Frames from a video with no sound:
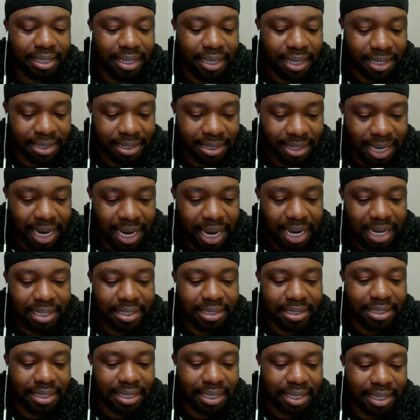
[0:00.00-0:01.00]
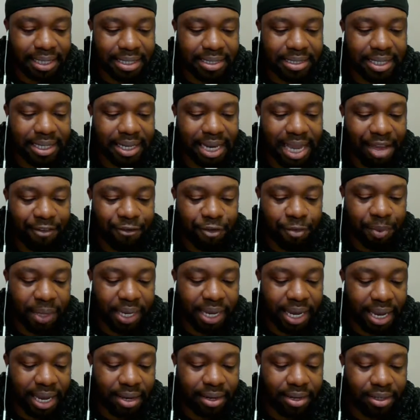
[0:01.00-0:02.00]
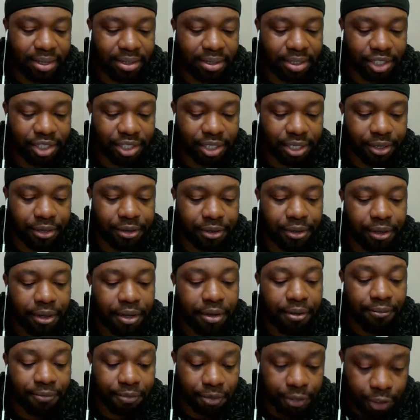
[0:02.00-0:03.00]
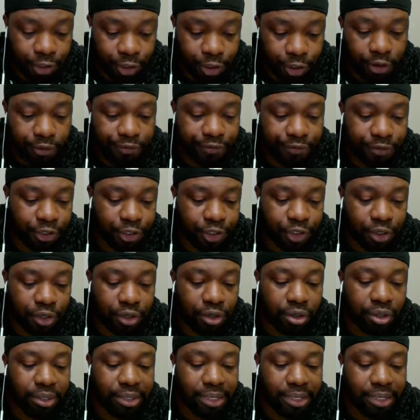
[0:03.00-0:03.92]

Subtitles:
and yes, Giannis is an MVP candidate this year for sure, for sure.